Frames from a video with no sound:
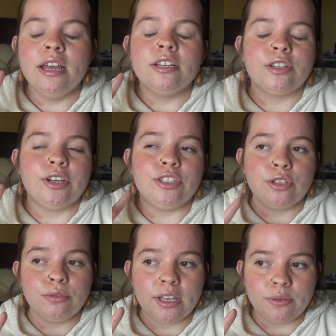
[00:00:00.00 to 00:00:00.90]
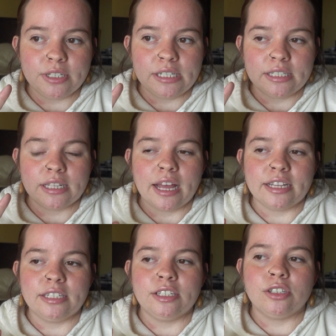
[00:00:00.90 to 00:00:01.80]
So
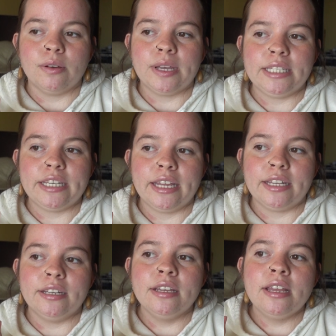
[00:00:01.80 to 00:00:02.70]
I did